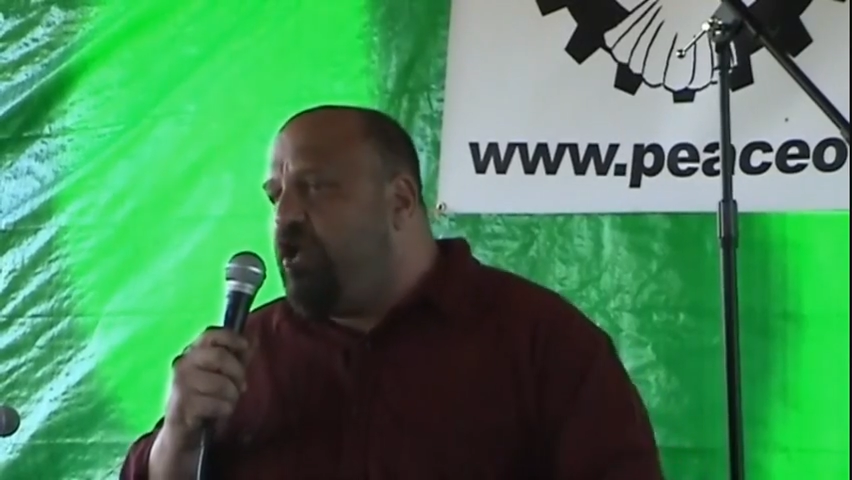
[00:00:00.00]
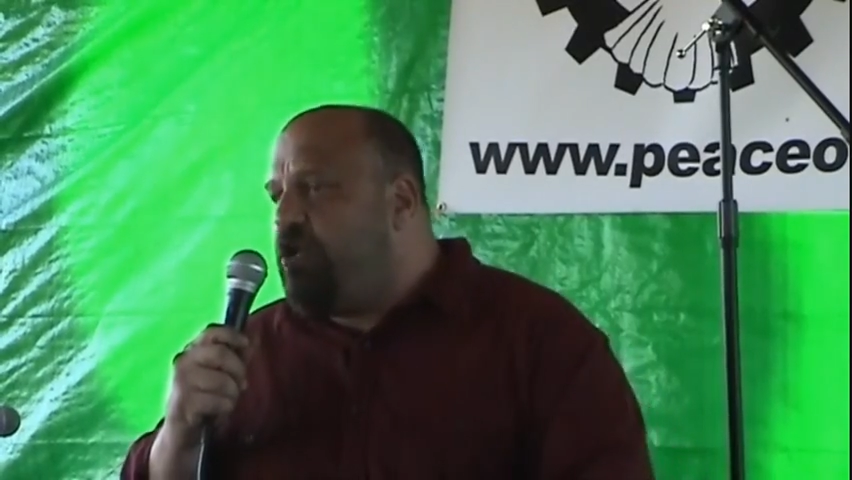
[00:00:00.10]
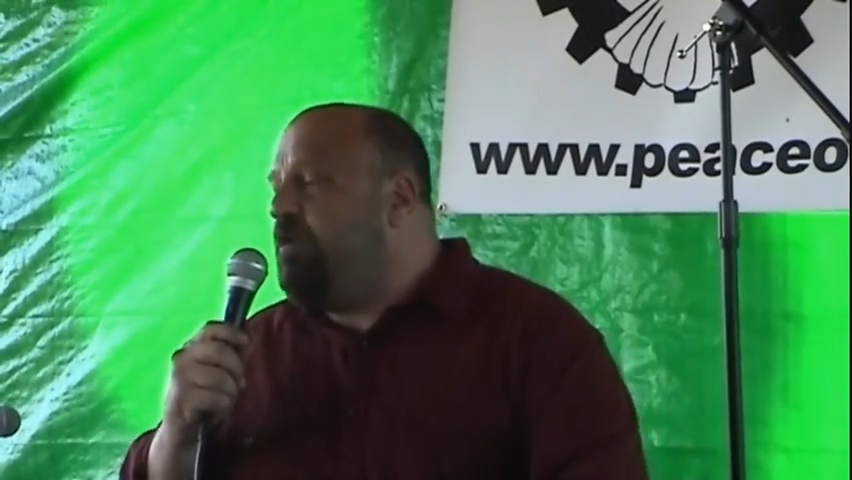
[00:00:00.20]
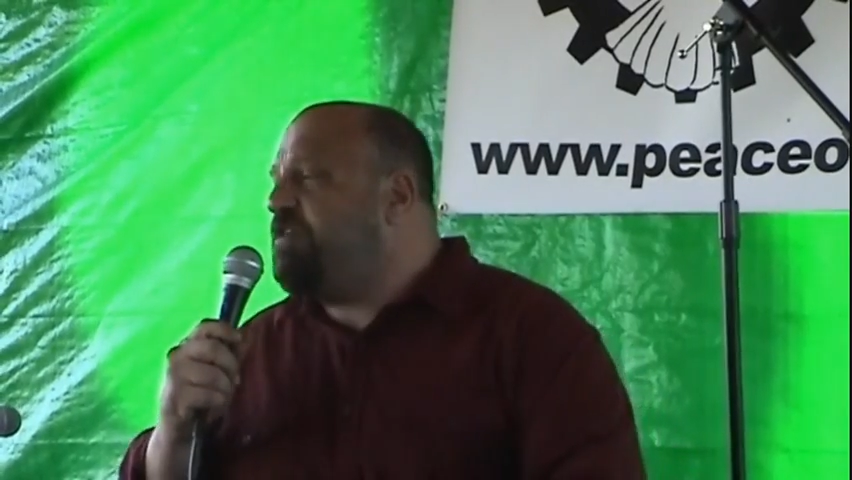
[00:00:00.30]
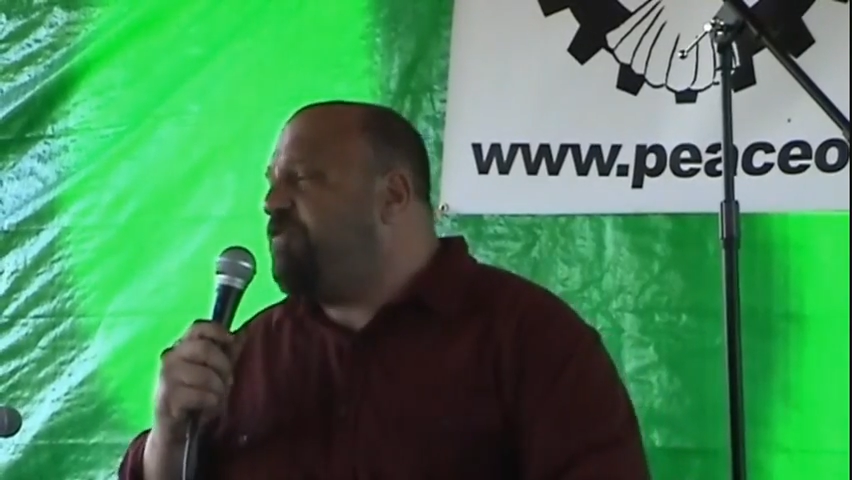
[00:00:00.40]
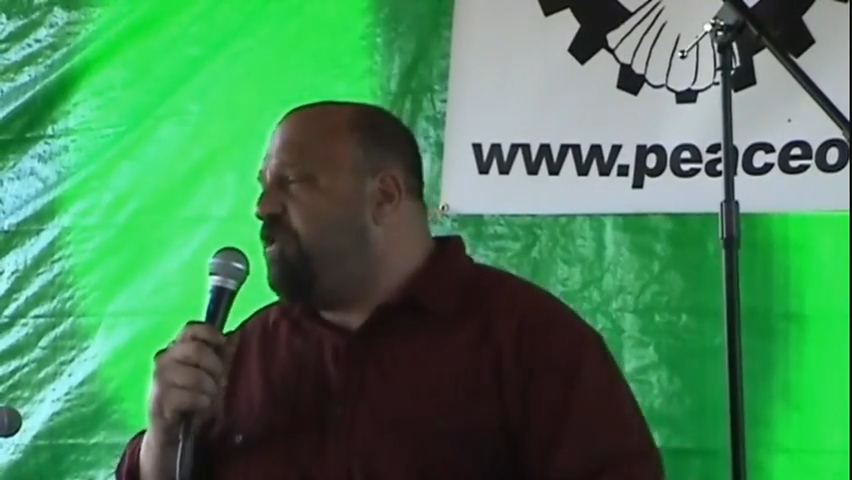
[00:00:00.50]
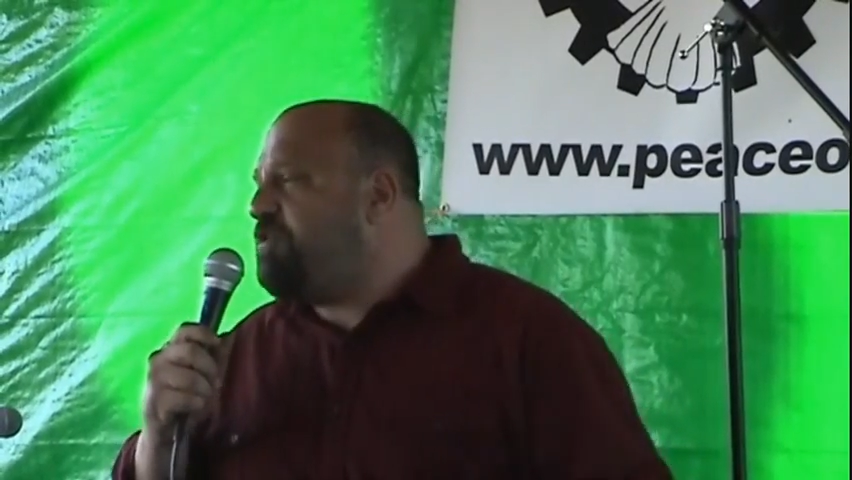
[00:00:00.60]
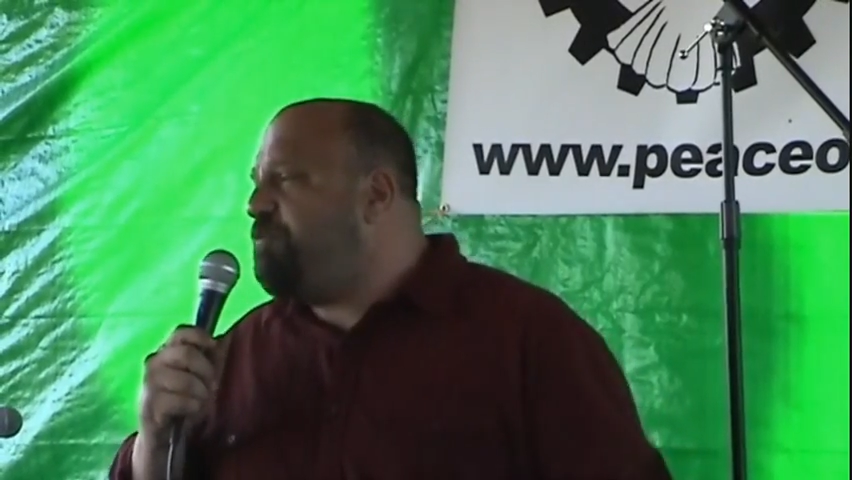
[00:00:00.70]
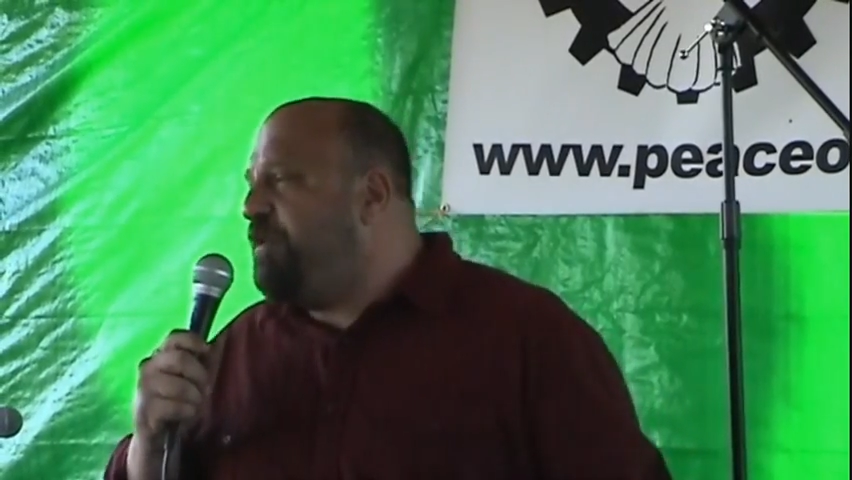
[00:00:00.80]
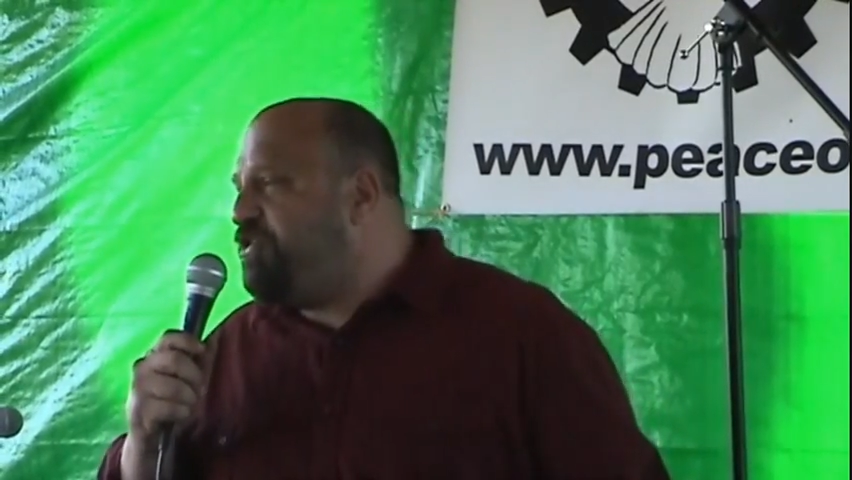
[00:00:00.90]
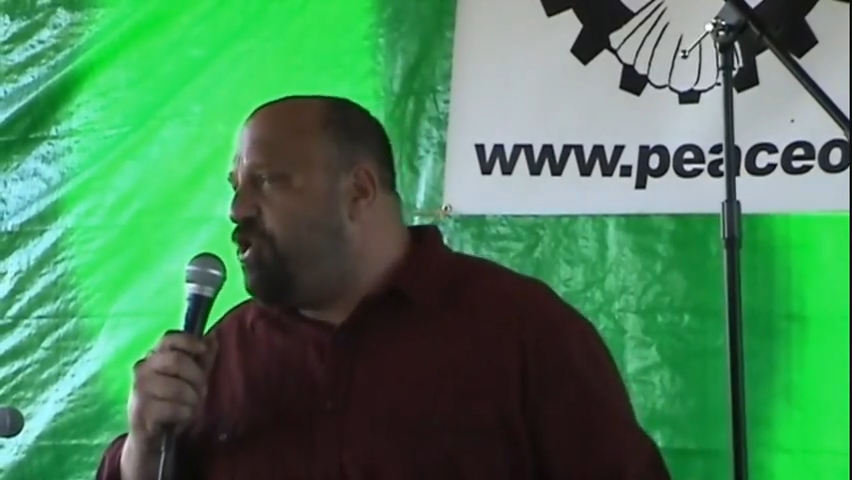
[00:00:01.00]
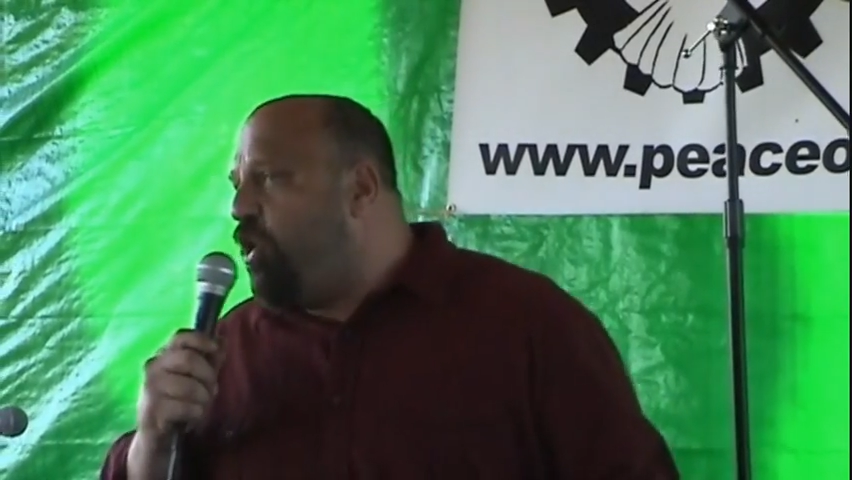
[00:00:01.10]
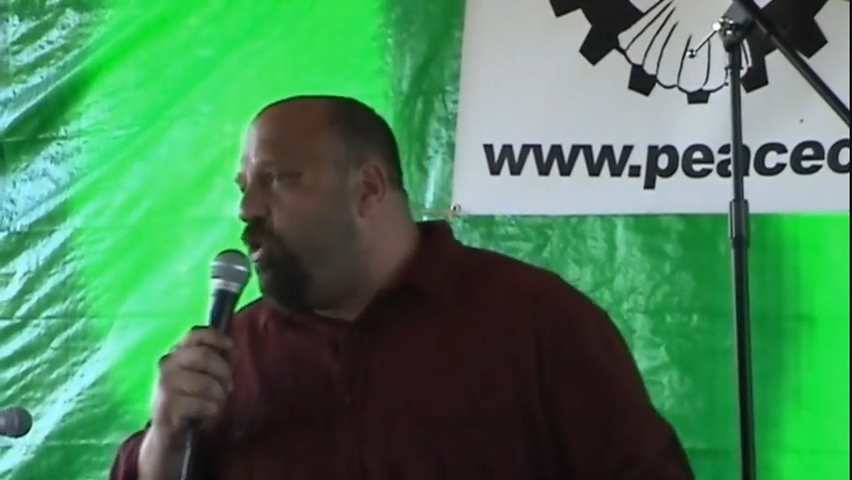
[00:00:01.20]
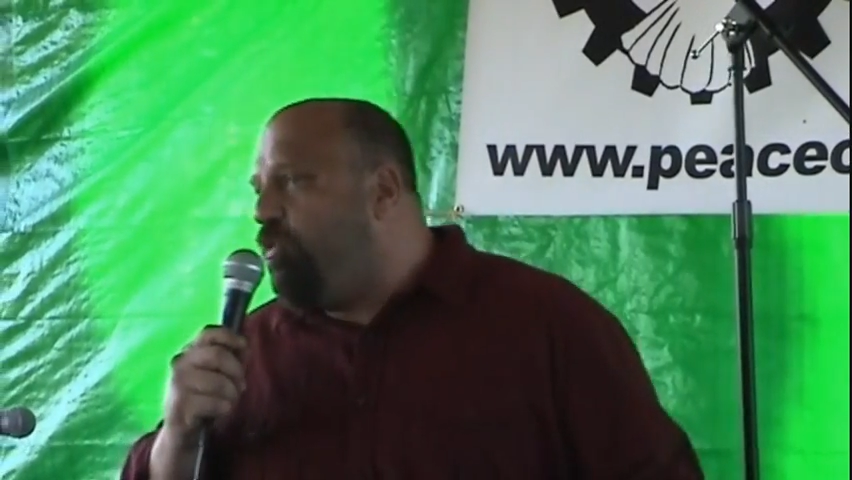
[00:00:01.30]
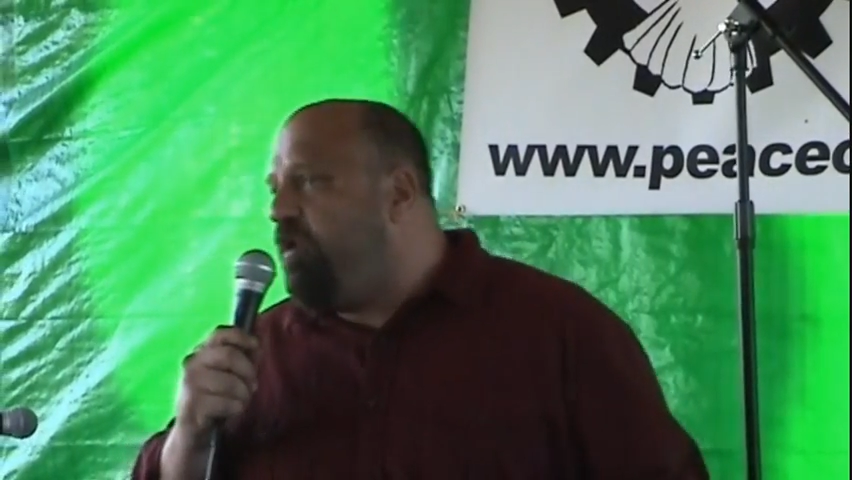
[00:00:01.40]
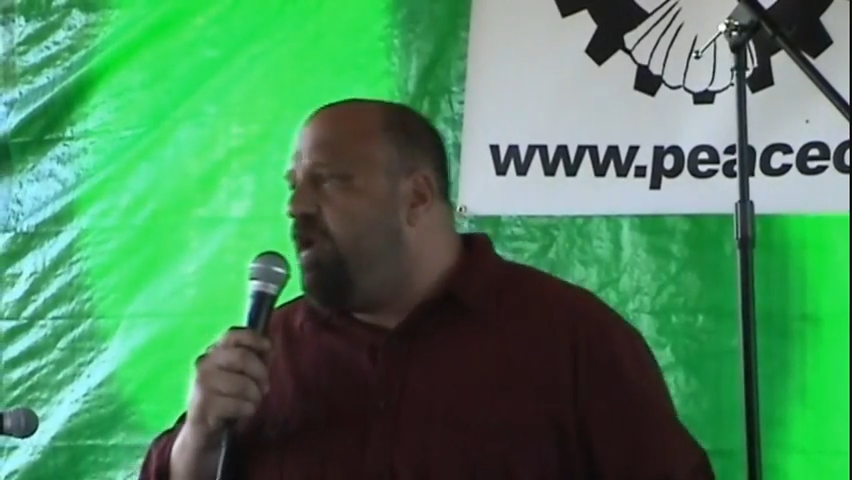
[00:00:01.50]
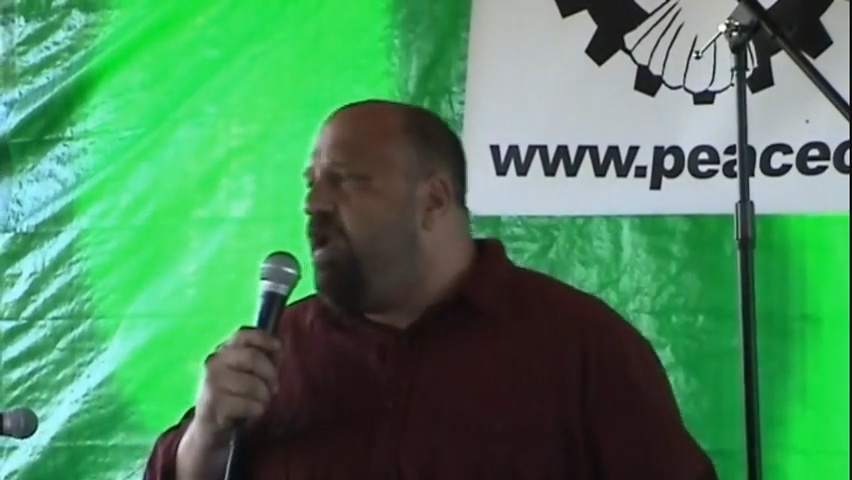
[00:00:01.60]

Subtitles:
you must first be shown